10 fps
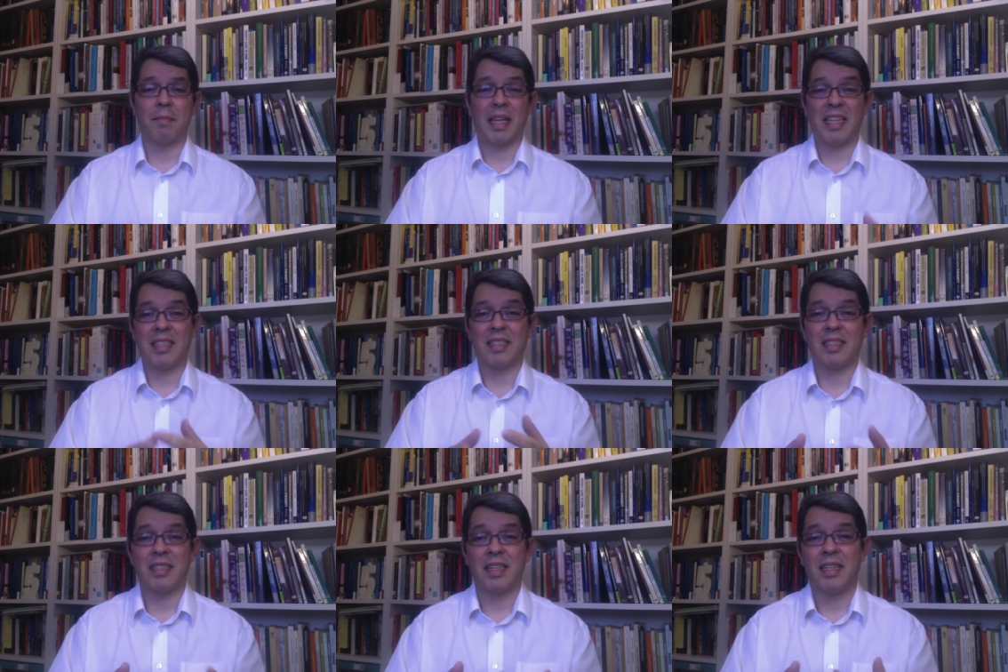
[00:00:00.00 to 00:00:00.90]

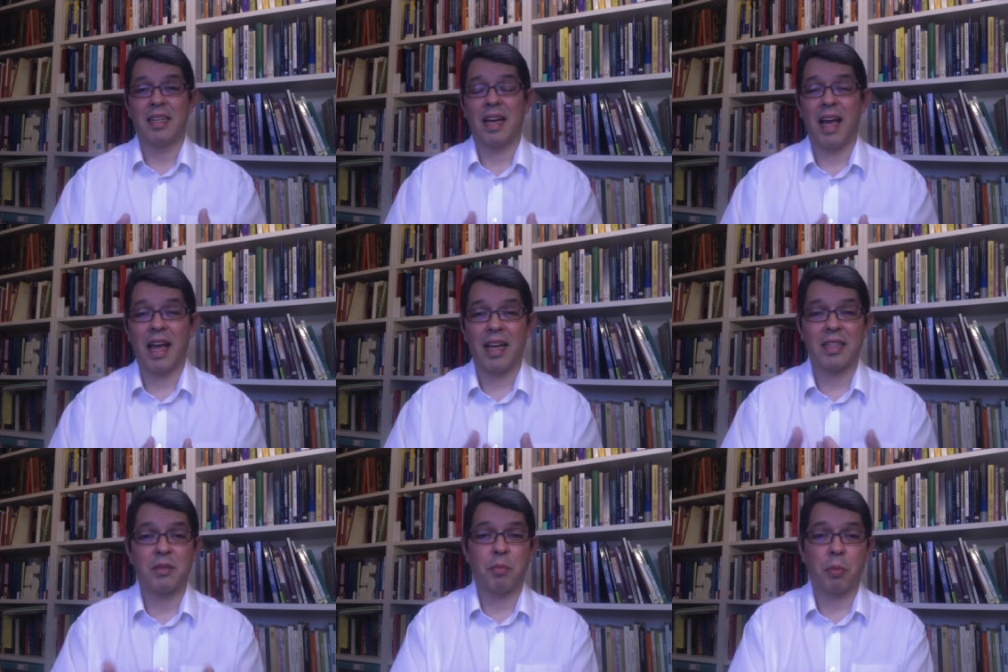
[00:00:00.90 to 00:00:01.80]
is
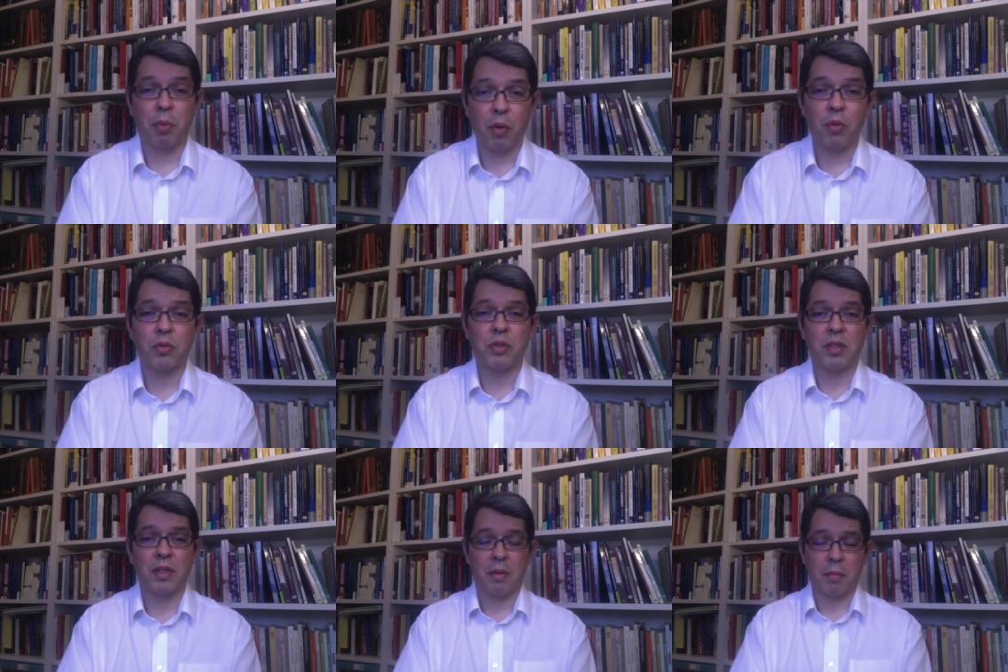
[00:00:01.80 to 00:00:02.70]
as proposed
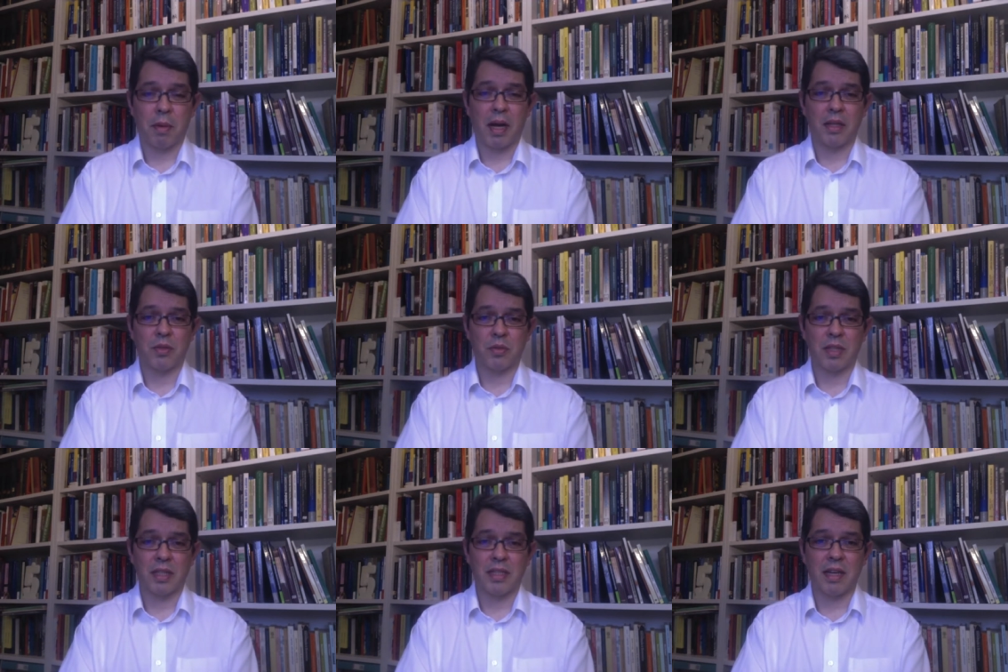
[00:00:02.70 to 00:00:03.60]
by
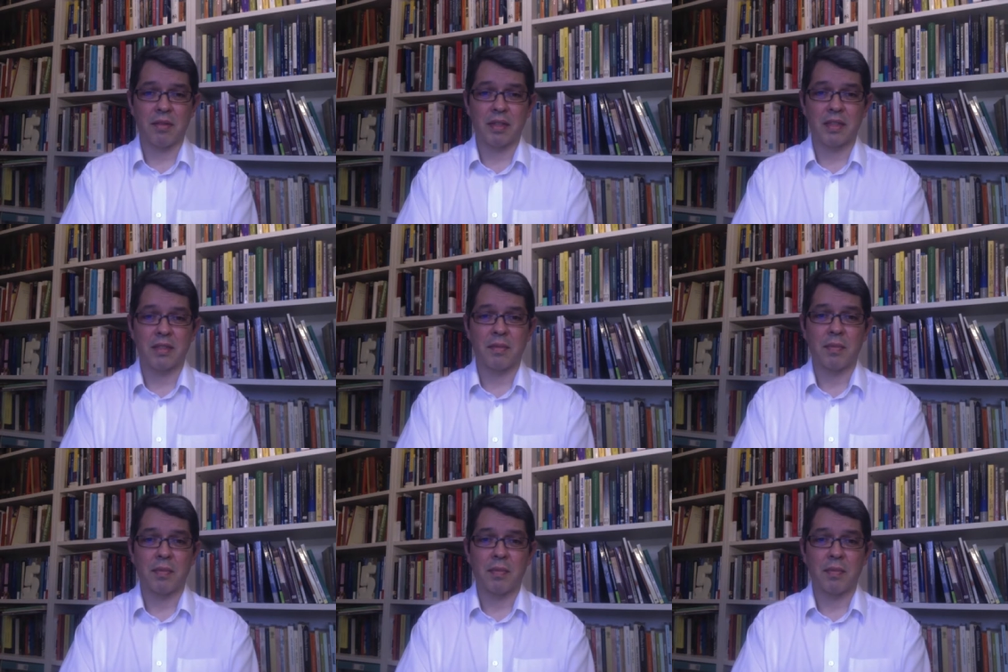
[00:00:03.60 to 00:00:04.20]
utilitarians.